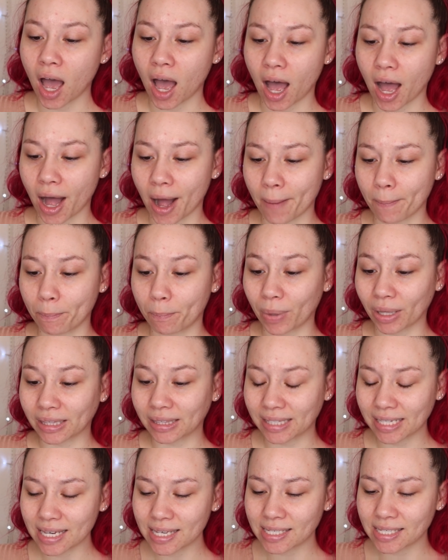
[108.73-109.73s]
But
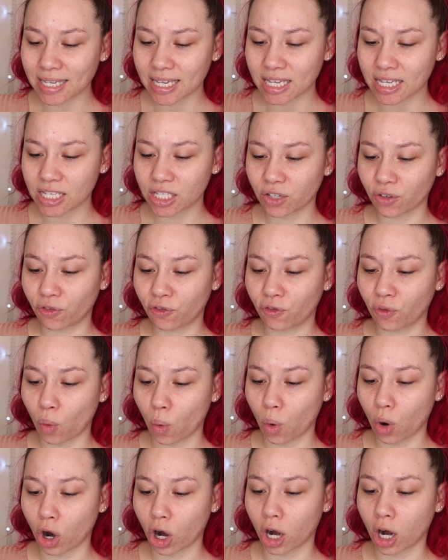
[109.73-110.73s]
this is
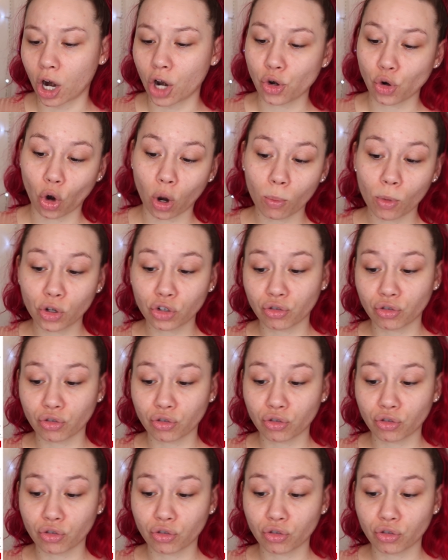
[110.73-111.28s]
for normal,